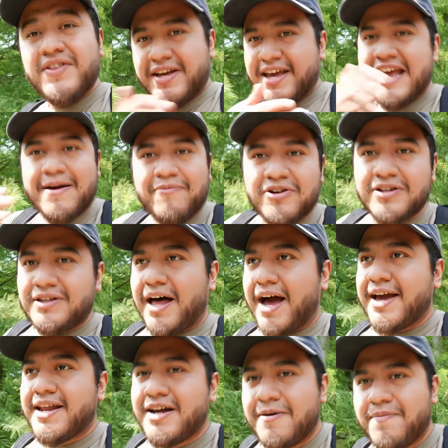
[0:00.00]
the camera
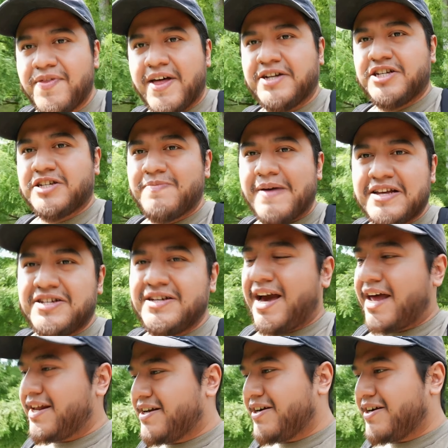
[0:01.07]
lineup that just makes you kind of